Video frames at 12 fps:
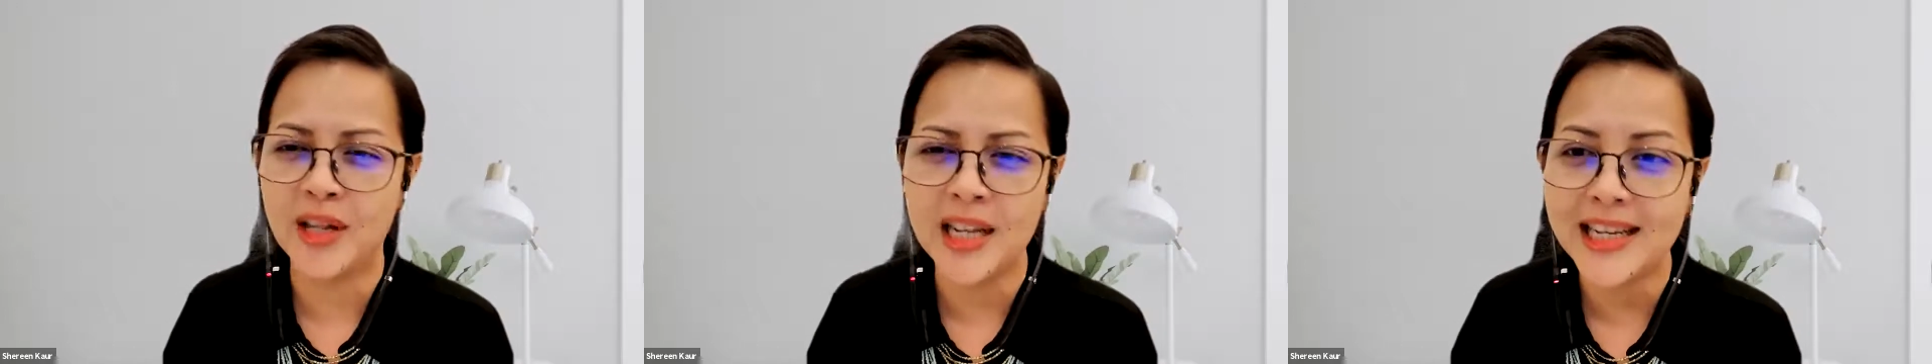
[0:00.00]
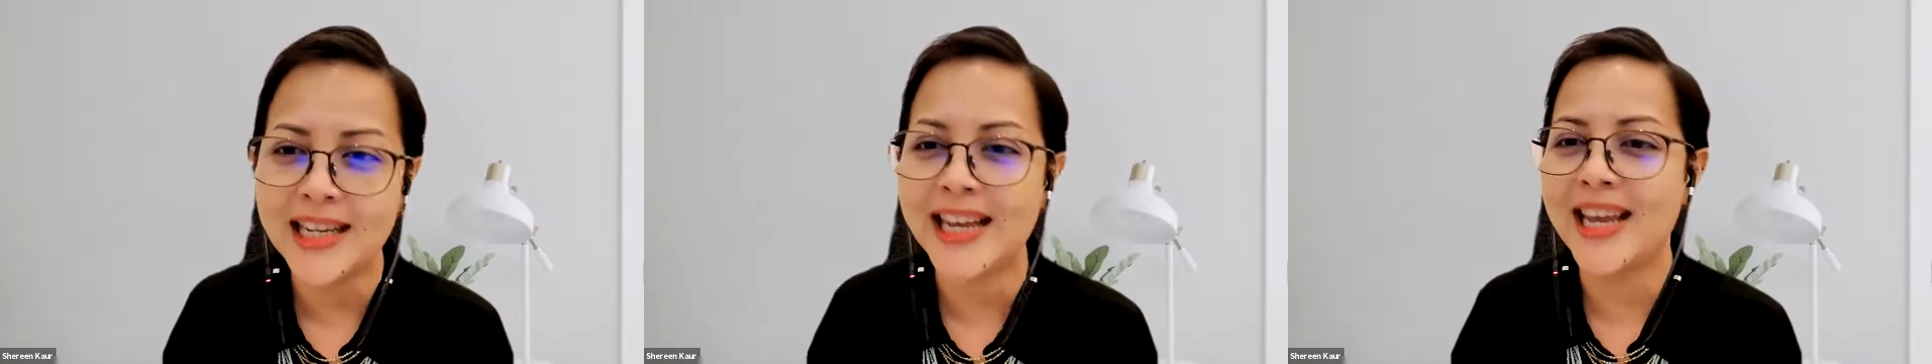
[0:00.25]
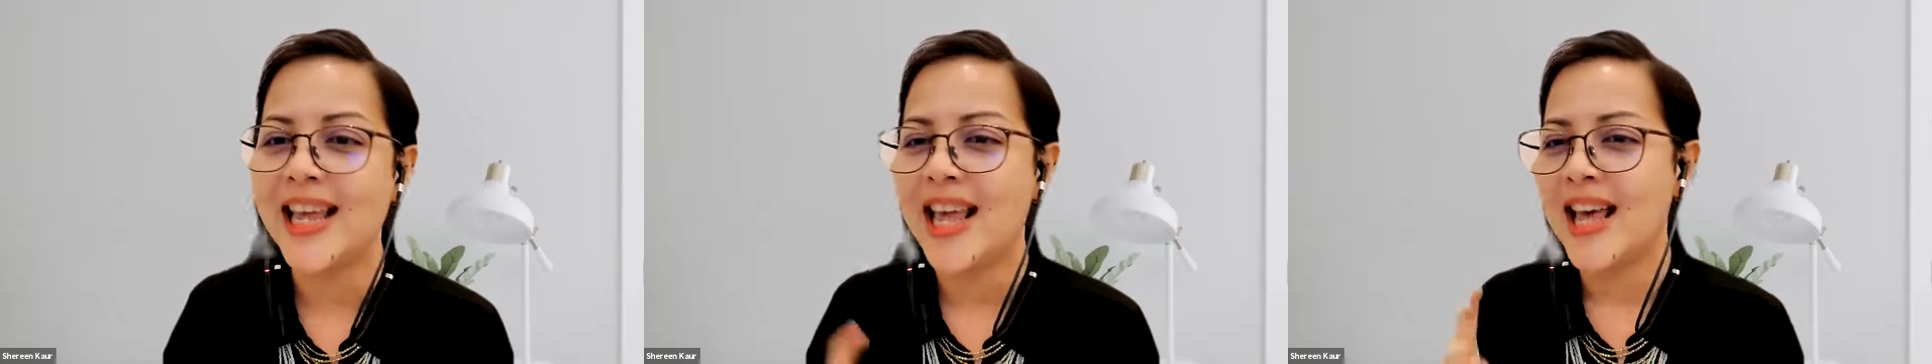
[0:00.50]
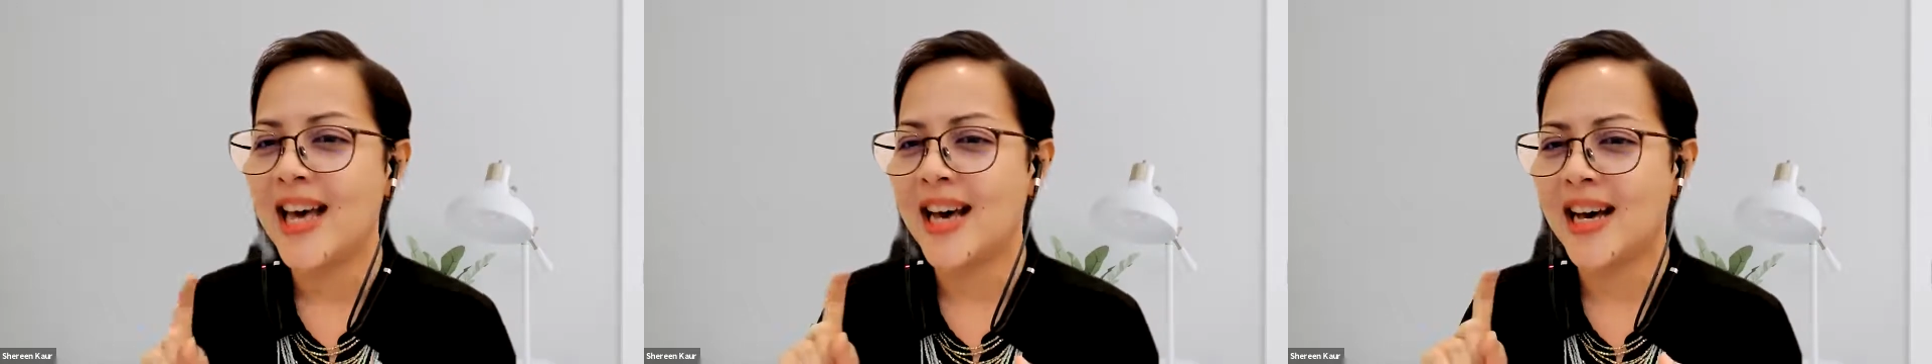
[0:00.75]
learning,
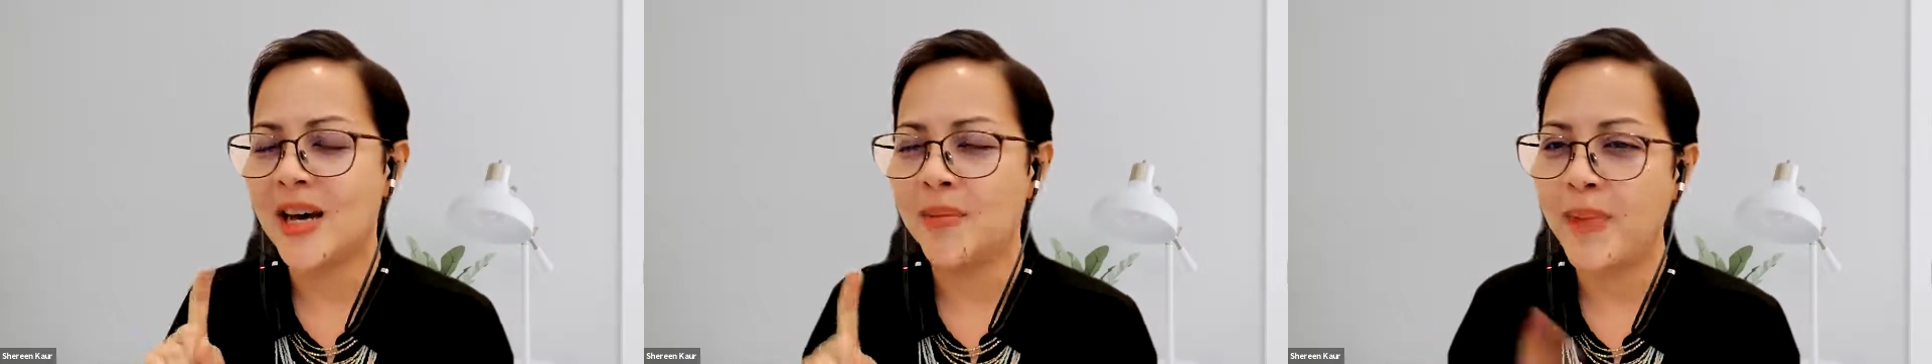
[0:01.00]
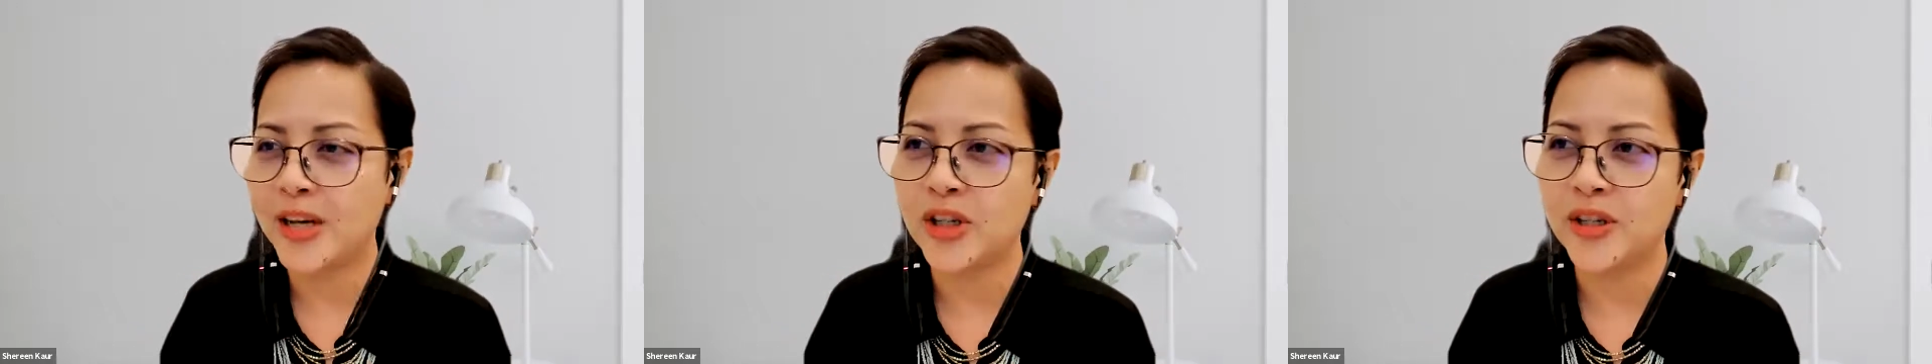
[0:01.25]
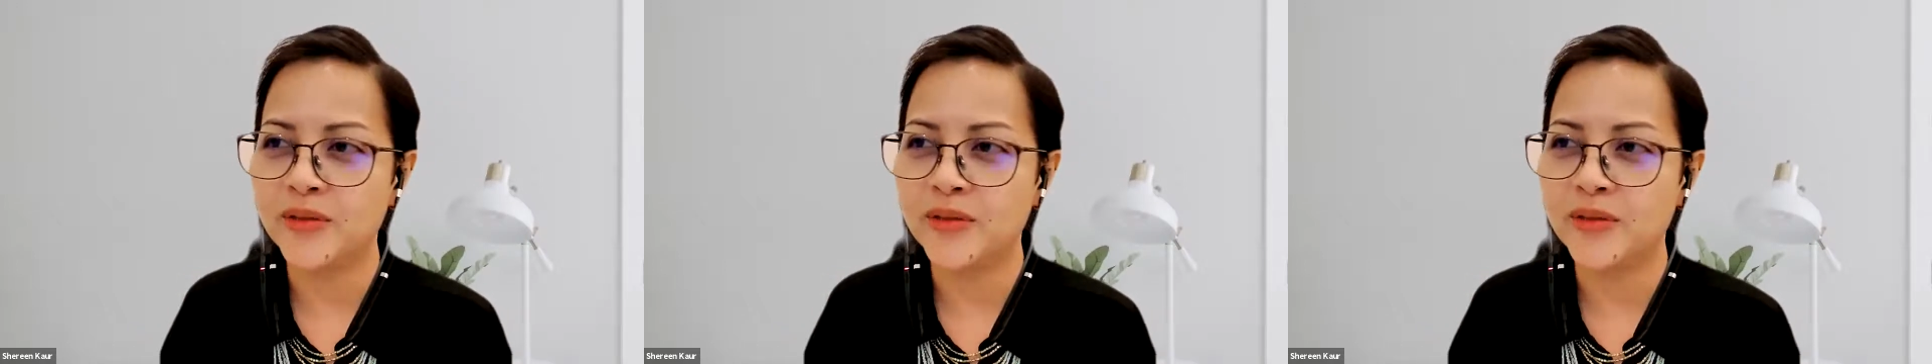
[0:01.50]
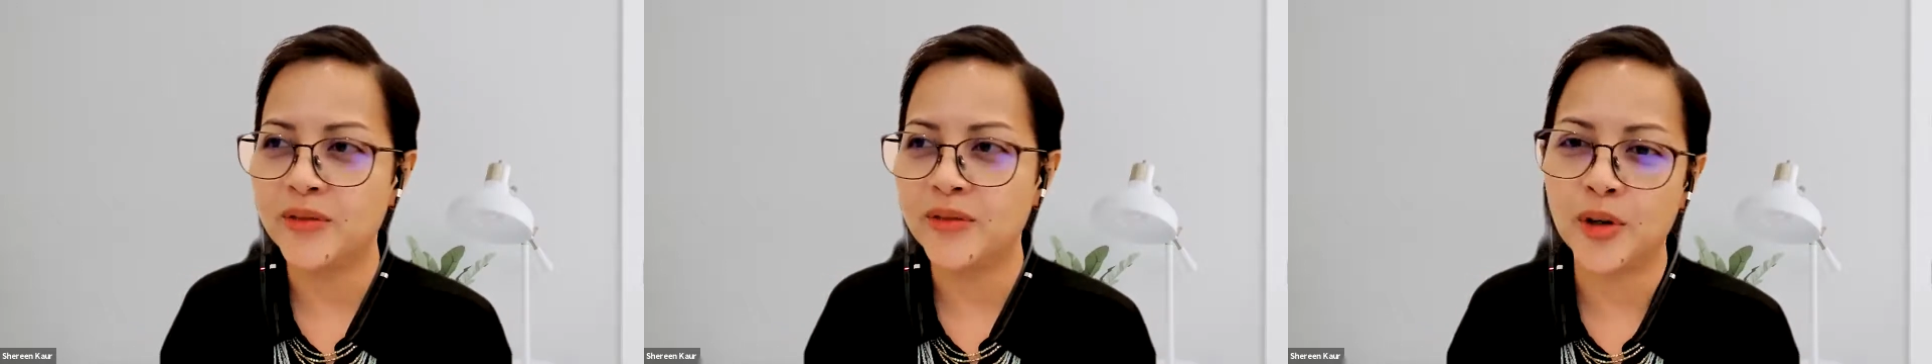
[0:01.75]
passion
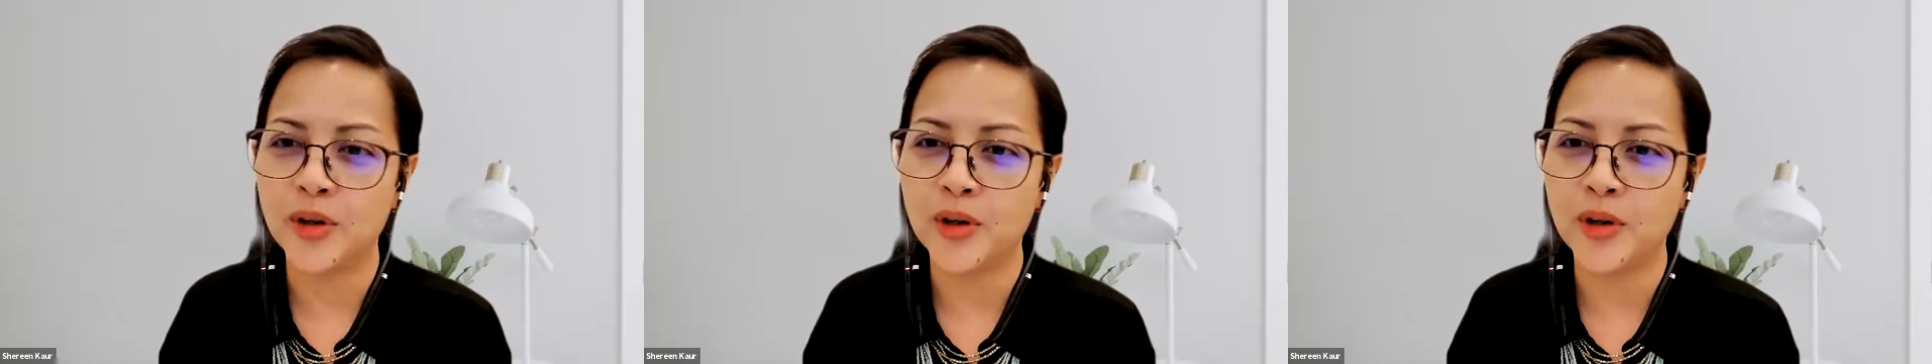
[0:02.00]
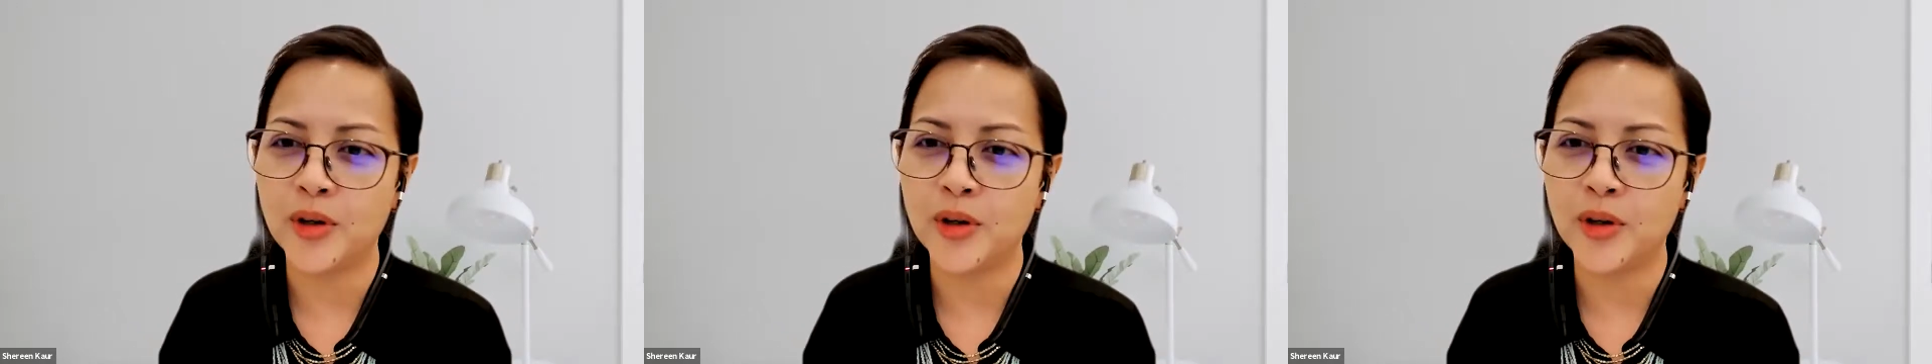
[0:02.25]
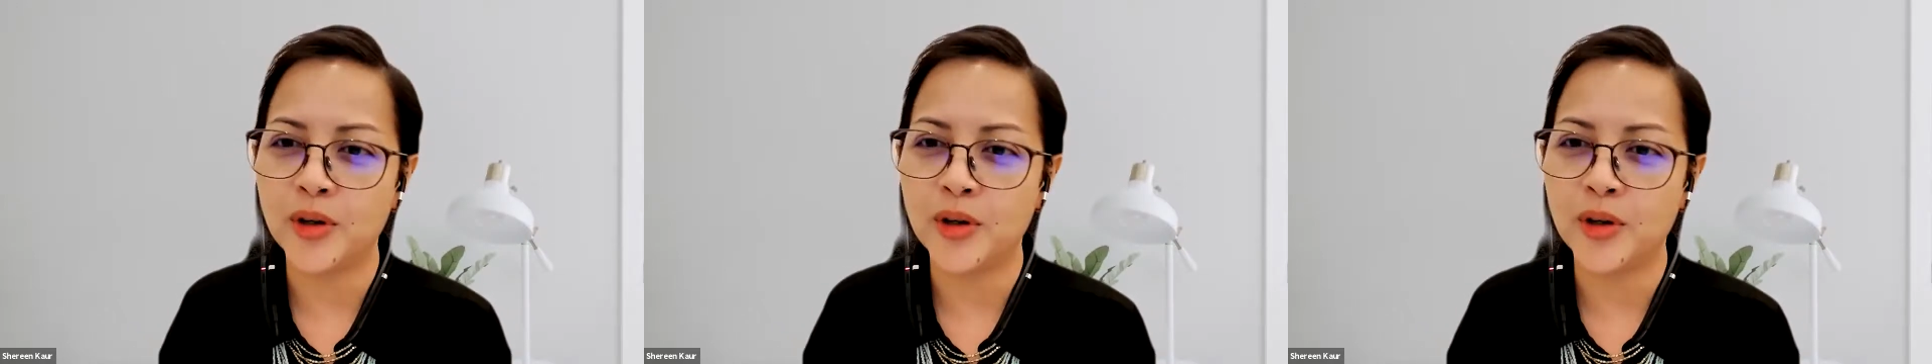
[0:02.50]
for trying,